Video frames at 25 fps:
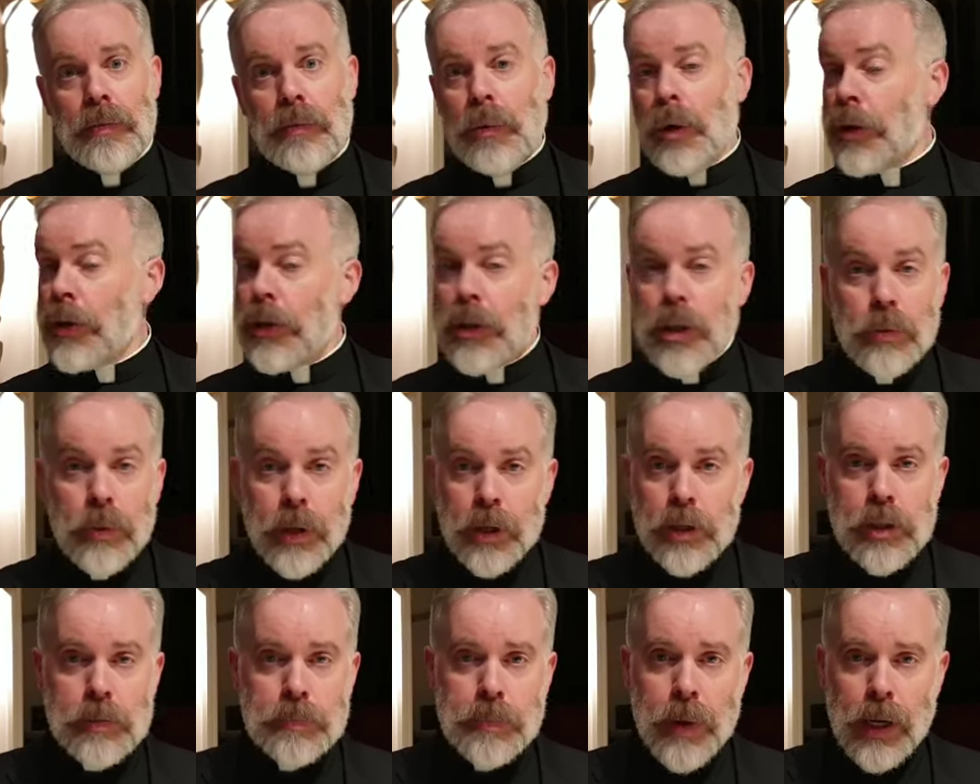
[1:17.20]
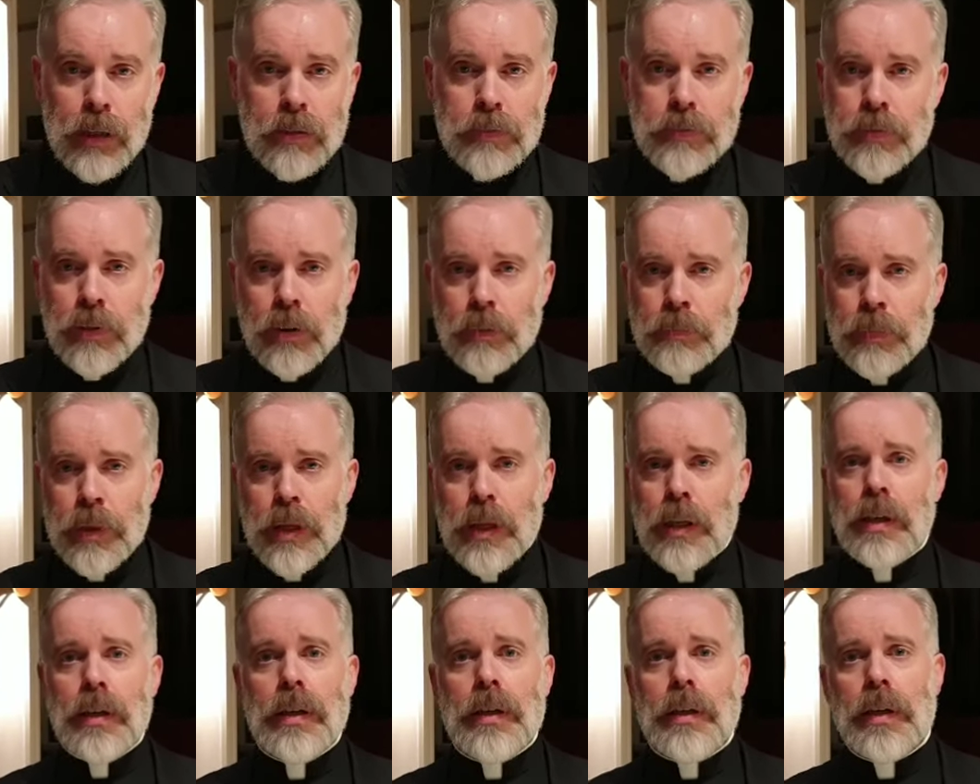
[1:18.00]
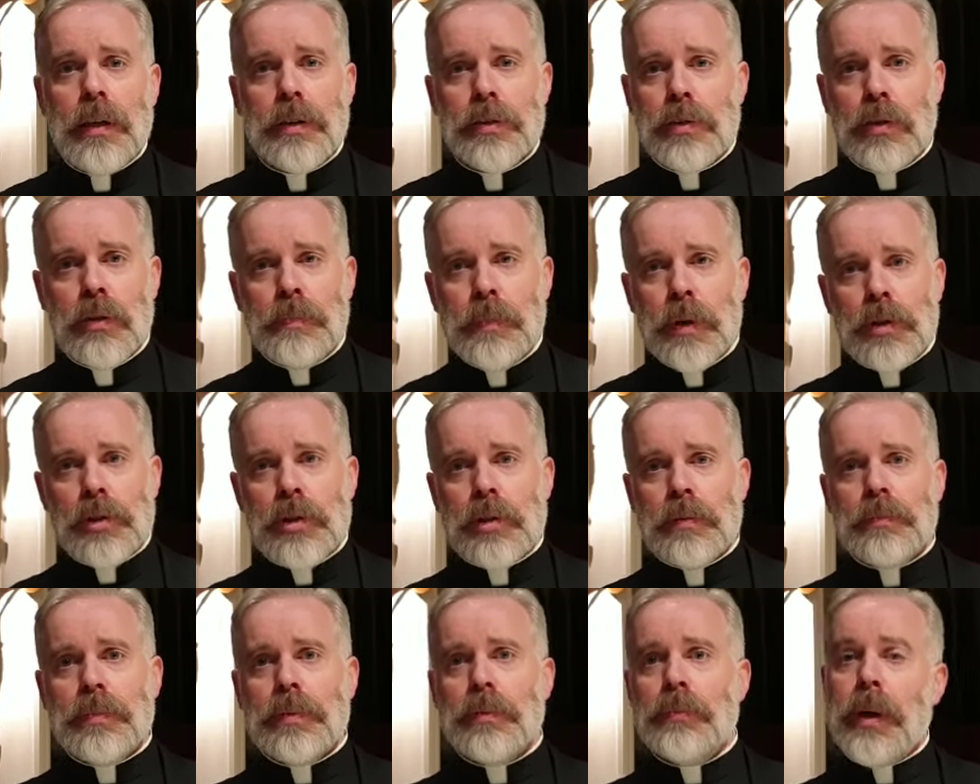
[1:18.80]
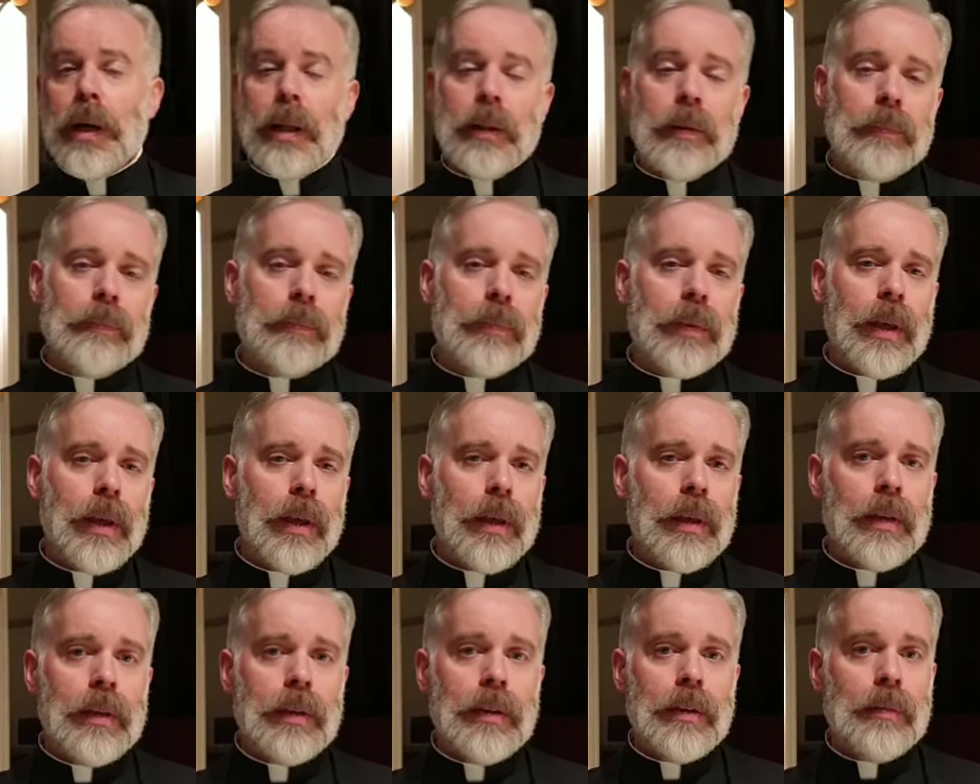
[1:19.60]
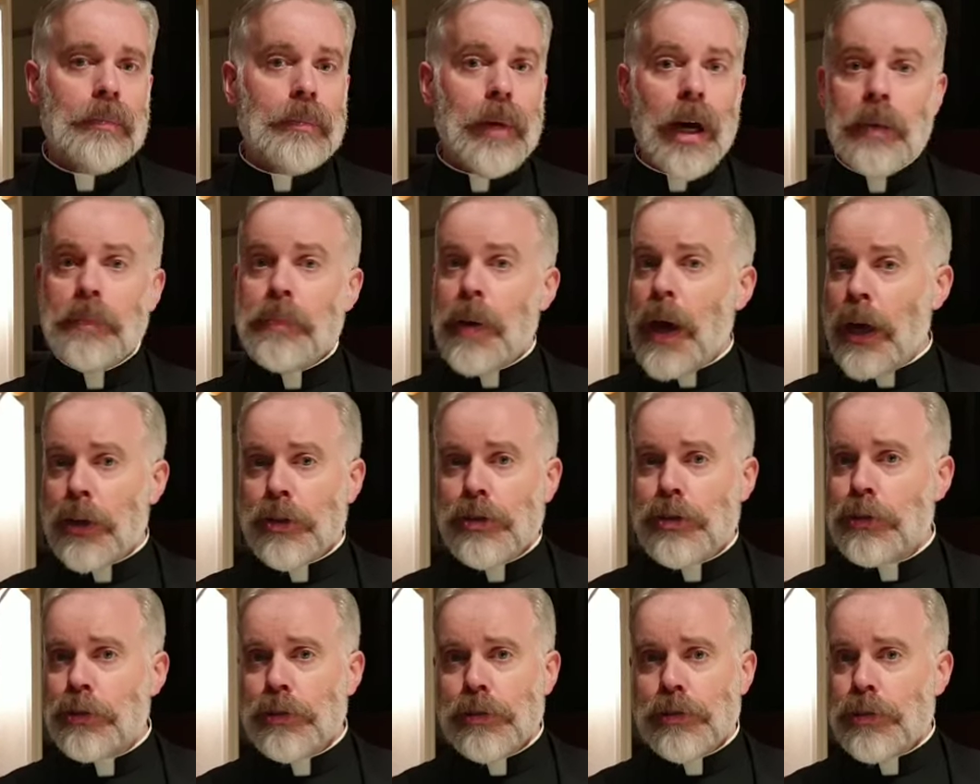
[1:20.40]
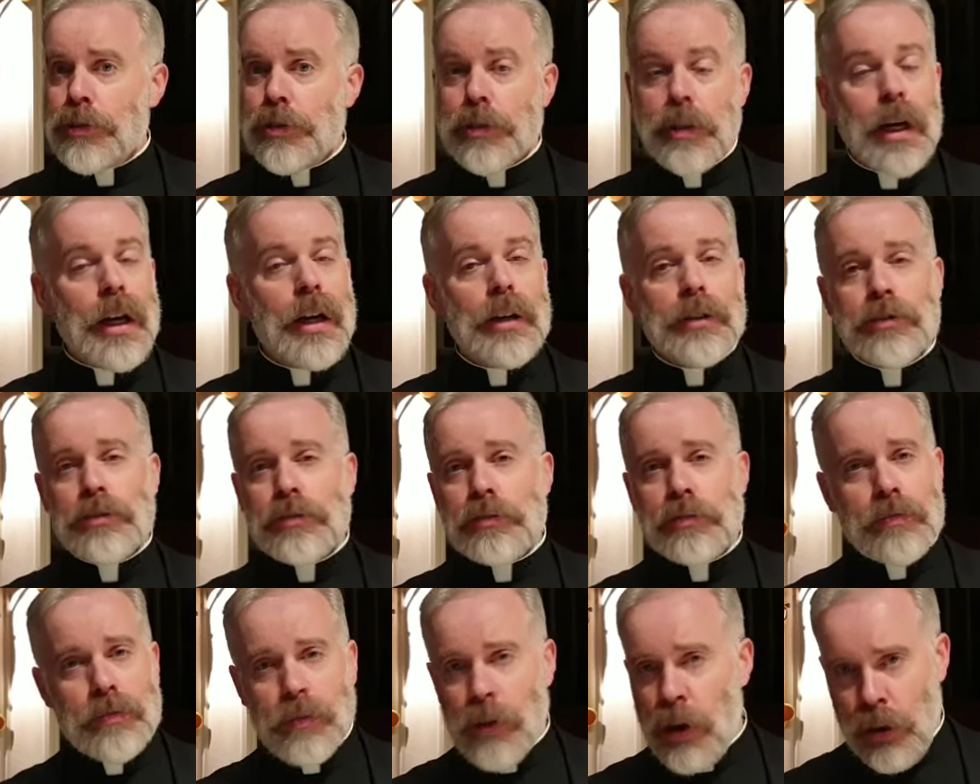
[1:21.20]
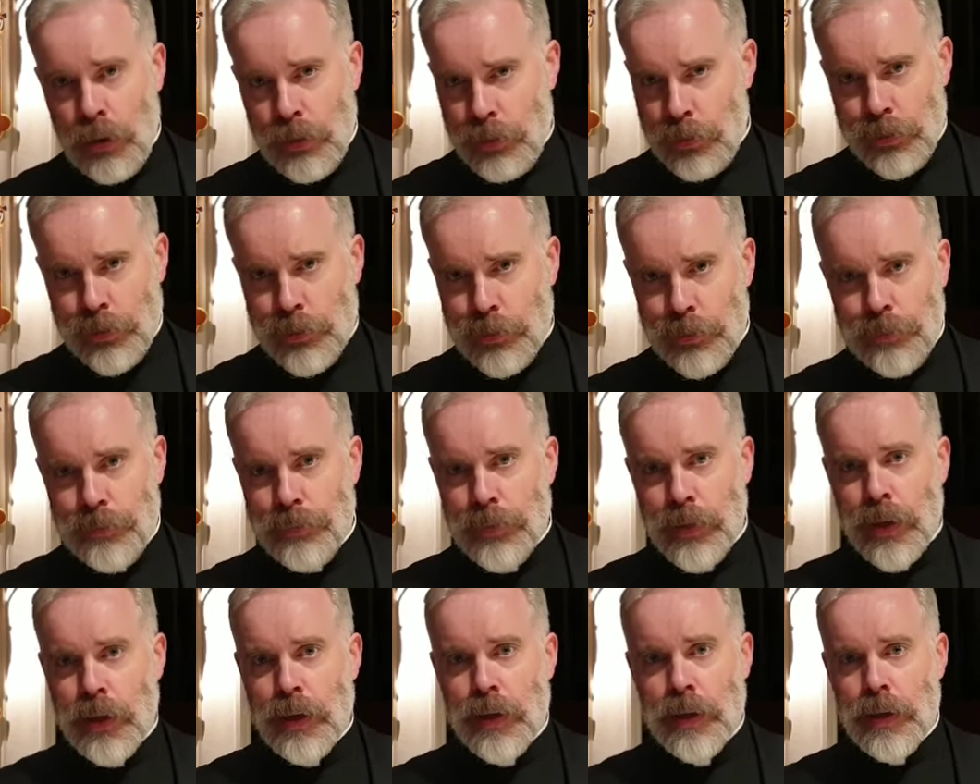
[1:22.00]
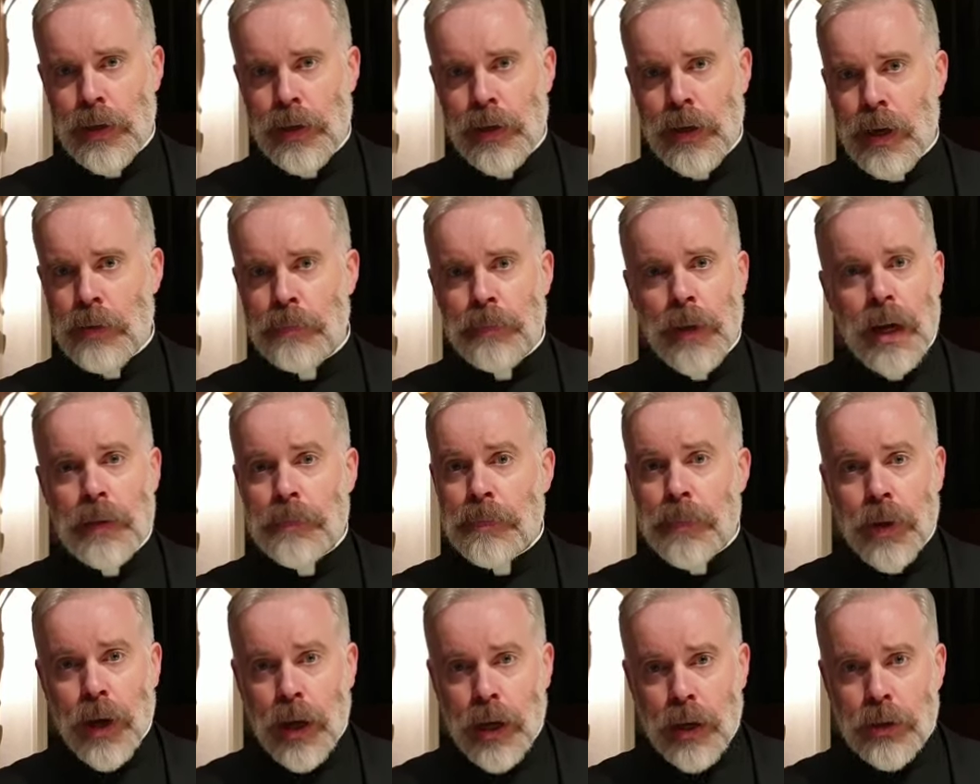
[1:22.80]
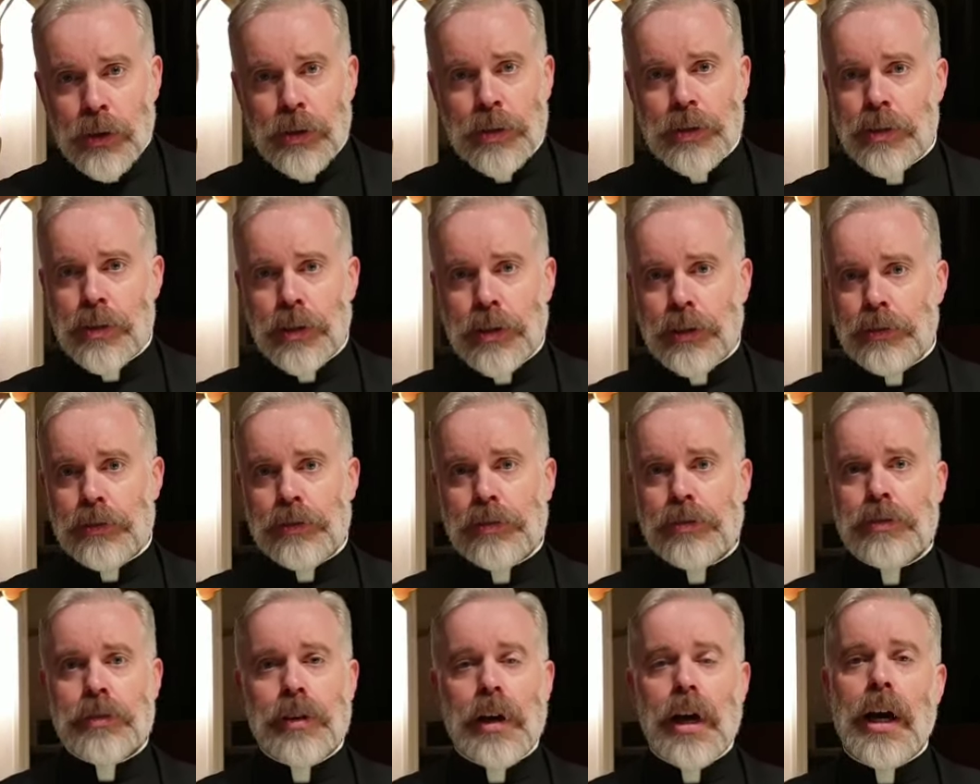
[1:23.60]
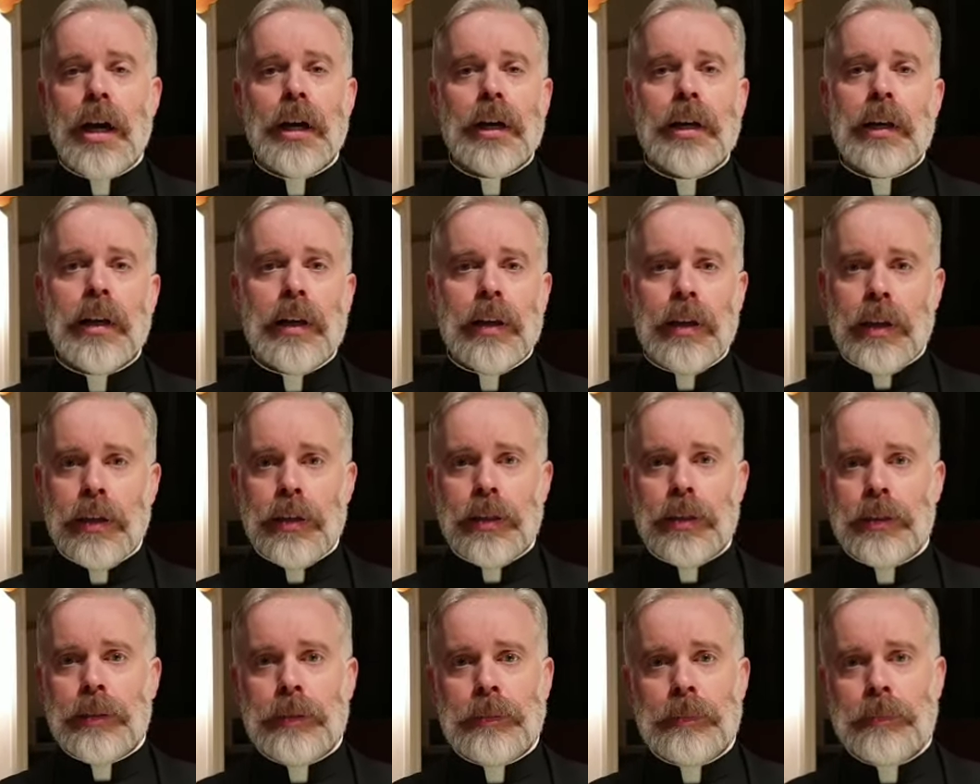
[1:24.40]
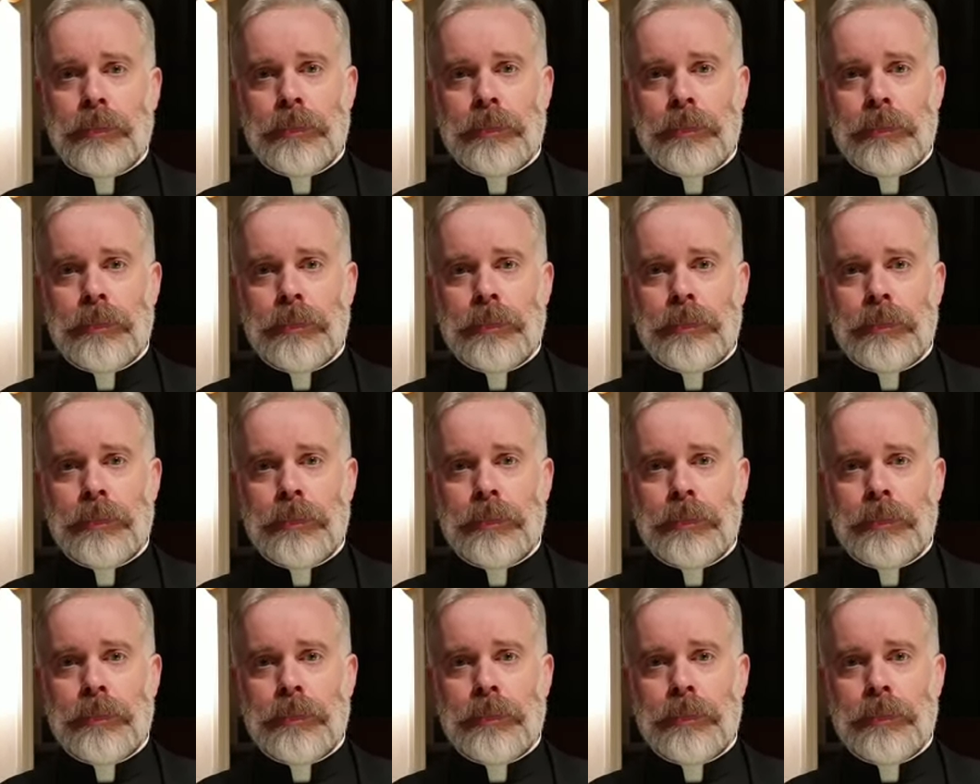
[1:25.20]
What can you expect from me as your bishop? Well, my passions are strong and my priorities are clear.